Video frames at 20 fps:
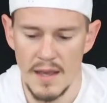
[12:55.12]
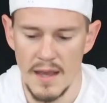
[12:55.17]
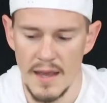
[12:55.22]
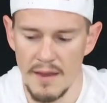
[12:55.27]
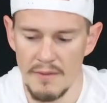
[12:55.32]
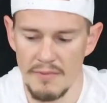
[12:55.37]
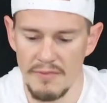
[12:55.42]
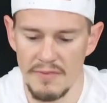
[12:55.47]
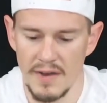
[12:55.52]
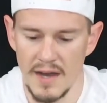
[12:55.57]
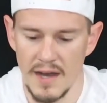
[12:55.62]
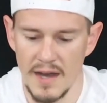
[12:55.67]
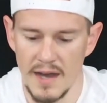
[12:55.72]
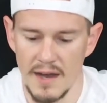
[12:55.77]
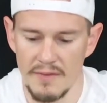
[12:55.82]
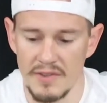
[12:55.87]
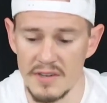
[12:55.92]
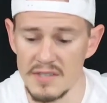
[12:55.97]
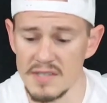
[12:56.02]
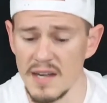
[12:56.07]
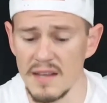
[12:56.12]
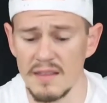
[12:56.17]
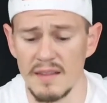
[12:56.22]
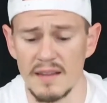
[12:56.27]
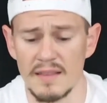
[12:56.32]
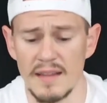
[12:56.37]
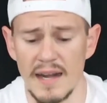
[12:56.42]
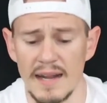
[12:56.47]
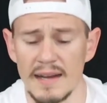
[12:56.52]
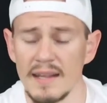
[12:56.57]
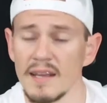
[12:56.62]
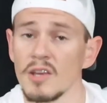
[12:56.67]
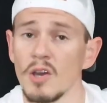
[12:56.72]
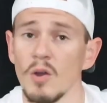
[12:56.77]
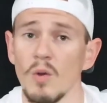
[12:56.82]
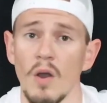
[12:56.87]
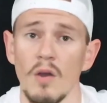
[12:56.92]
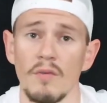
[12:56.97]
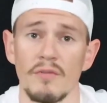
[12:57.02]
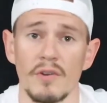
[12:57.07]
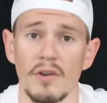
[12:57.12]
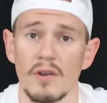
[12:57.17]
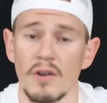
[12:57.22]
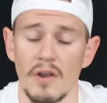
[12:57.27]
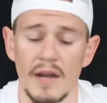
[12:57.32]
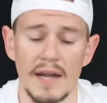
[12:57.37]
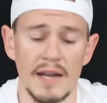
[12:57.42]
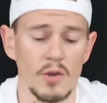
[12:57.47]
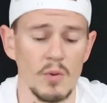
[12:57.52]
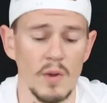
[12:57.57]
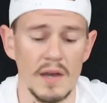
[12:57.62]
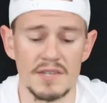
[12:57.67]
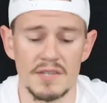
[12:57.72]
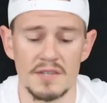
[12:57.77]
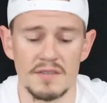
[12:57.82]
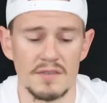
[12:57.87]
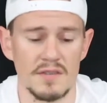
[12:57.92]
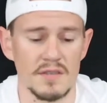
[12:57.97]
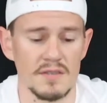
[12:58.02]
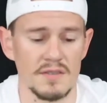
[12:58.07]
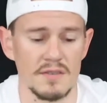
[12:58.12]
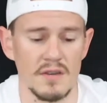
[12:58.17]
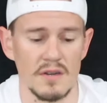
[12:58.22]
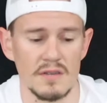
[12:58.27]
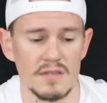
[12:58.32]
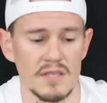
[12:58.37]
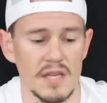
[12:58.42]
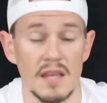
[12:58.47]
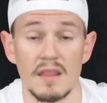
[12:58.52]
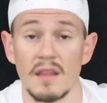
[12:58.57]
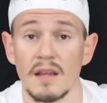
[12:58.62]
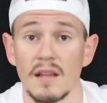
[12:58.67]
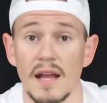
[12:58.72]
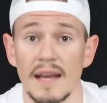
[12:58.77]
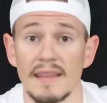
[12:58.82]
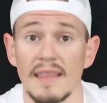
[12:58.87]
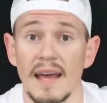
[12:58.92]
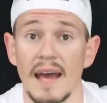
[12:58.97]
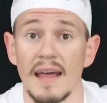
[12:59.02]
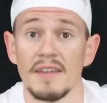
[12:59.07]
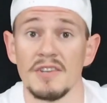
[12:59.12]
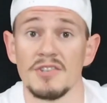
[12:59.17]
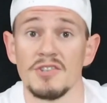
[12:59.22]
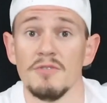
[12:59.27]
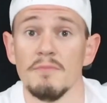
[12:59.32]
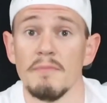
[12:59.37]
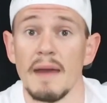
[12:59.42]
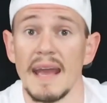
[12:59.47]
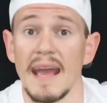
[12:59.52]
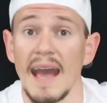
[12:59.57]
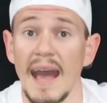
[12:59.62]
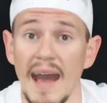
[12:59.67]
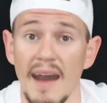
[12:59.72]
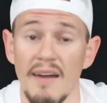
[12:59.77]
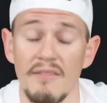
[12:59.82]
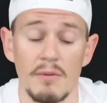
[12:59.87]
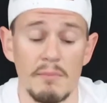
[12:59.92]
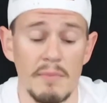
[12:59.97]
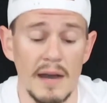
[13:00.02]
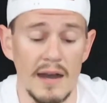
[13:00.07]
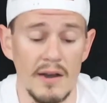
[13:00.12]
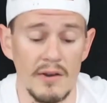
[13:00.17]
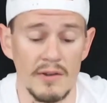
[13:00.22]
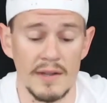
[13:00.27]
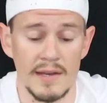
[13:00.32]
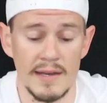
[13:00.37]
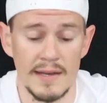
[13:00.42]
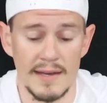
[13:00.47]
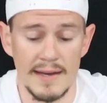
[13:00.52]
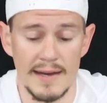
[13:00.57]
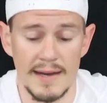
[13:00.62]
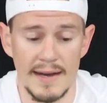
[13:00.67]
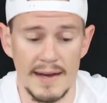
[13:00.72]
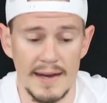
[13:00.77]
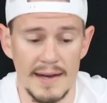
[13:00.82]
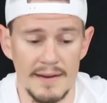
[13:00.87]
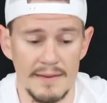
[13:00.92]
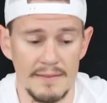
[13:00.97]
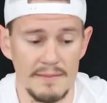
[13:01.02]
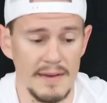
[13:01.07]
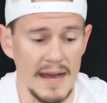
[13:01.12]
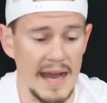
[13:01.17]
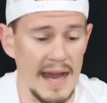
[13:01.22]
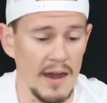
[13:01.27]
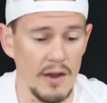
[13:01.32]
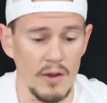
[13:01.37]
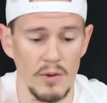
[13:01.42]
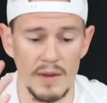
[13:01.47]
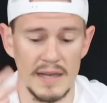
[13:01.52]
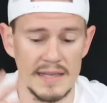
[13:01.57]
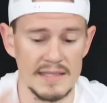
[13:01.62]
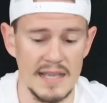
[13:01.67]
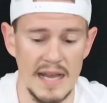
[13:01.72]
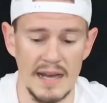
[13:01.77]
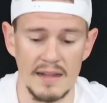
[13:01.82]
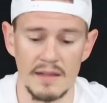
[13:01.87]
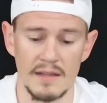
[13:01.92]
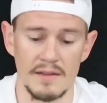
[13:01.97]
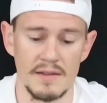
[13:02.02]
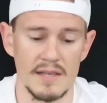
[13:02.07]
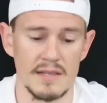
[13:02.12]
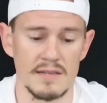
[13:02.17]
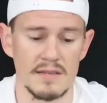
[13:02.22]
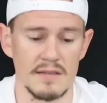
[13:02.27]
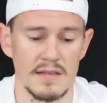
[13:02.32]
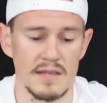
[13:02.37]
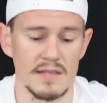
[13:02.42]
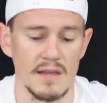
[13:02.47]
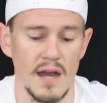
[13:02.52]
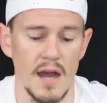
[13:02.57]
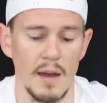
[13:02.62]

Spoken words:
If there's anything that I didn't go over, or any questions, concerns, anything like that you may have about how exactly this